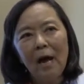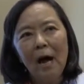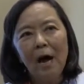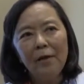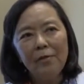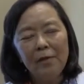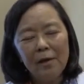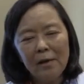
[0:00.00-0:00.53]

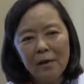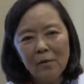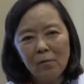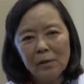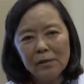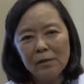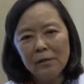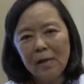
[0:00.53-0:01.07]
I think it
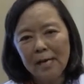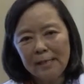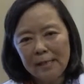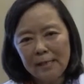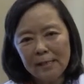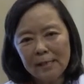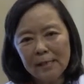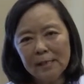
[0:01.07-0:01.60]
was
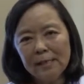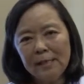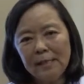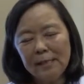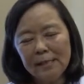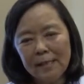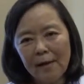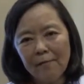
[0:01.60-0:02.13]

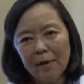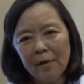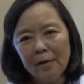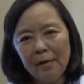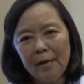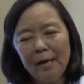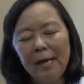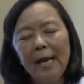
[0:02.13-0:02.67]

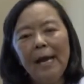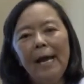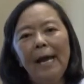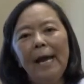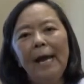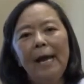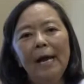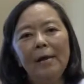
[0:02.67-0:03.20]
1967,
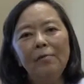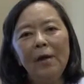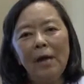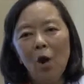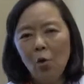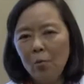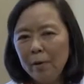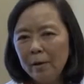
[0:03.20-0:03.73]
mm-hmm. and they
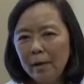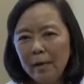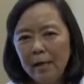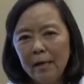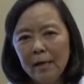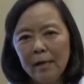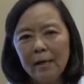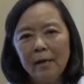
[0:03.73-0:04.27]
opened
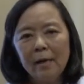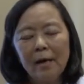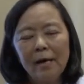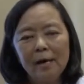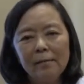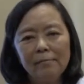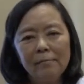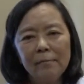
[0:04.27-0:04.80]
in
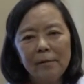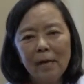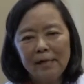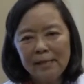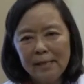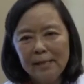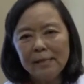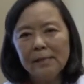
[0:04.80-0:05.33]
um,
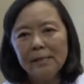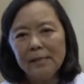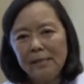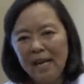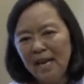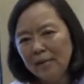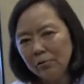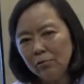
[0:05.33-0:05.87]

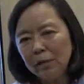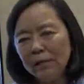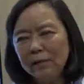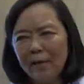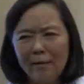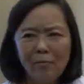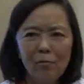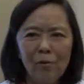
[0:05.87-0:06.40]
1968, because
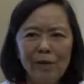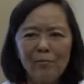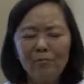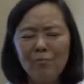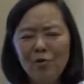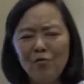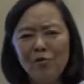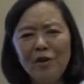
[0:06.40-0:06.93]
they, we
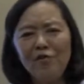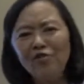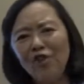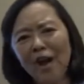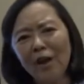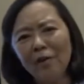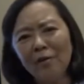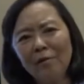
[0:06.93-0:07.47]
moved in
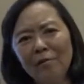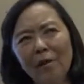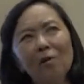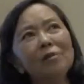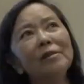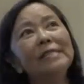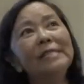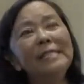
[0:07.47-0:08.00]
Jan, or in